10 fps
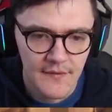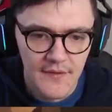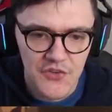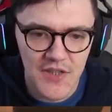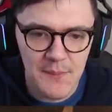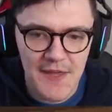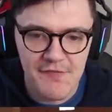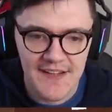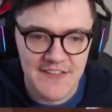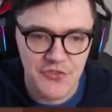Trying to be
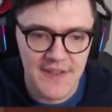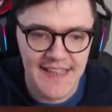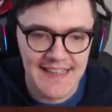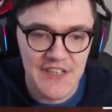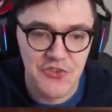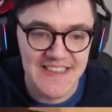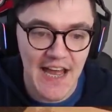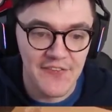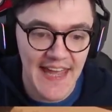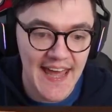effective, trying to get the injuries
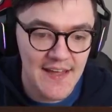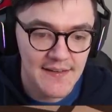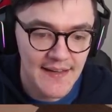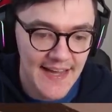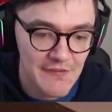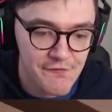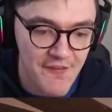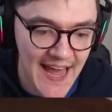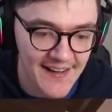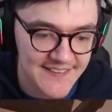out there. And in
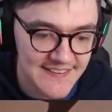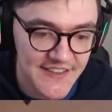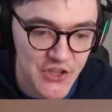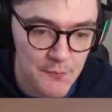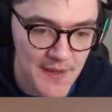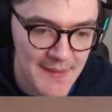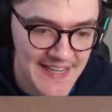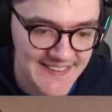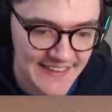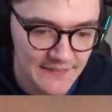fact, this could be amazing.